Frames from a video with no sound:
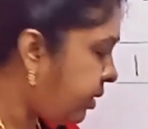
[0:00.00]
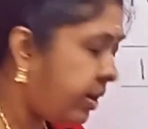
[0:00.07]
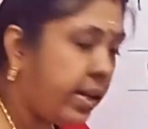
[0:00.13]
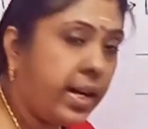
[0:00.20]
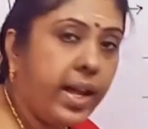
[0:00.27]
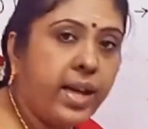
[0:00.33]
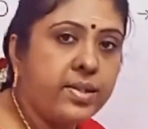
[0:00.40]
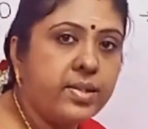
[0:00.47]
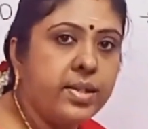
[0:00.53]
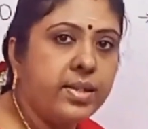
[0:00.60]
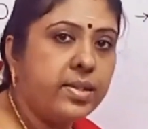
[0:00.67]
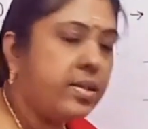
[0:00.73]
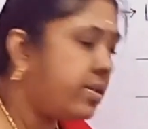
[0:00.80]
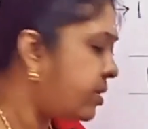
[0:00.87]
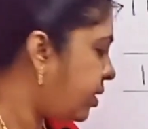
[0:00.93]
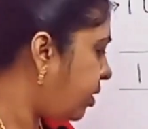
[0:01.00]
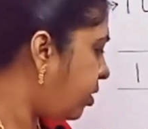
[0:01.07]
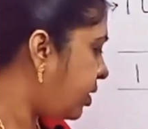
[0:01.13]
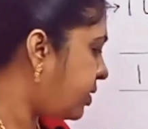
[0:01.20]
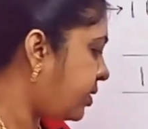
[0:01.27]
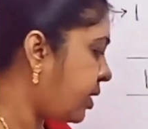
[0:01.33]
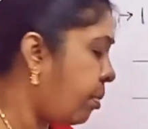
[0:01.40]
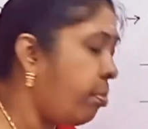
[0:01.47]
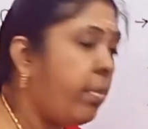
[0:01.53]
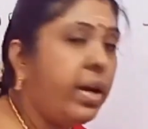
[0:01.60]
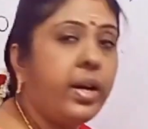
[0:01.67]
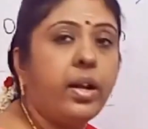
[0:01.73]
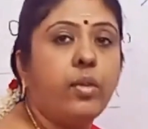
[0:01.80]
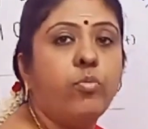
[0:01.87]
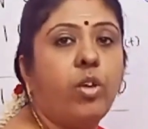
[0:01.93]
the last digit 0 as sum
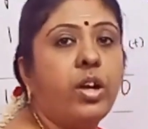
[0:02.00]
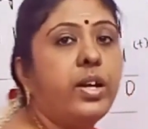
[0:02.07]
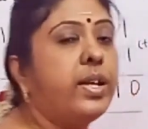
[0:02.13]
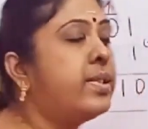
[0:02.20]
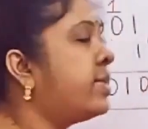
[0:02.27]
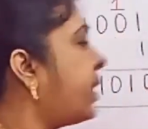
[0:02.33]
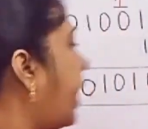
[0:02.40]
bit and 1 as